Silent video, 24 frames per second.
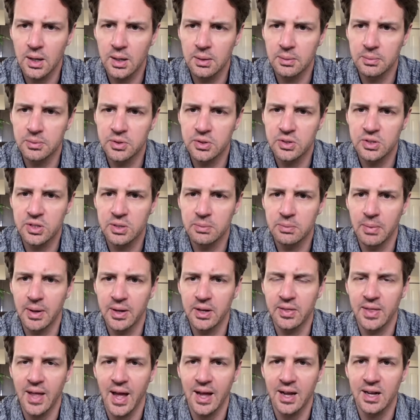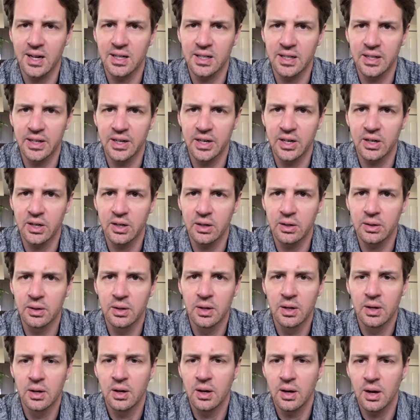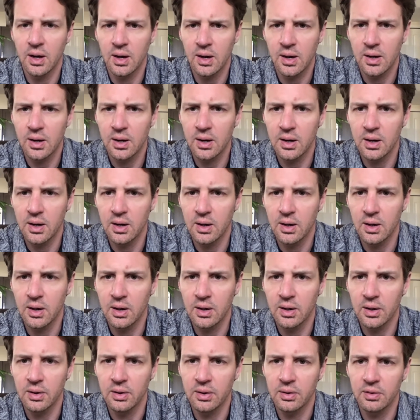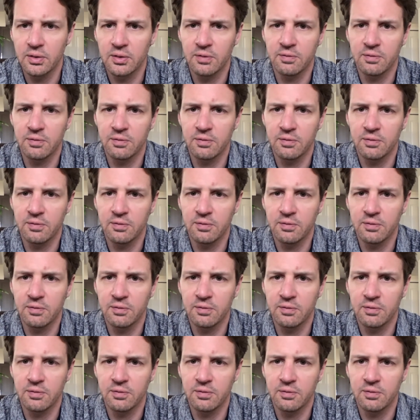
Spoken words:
Just to make that clear, the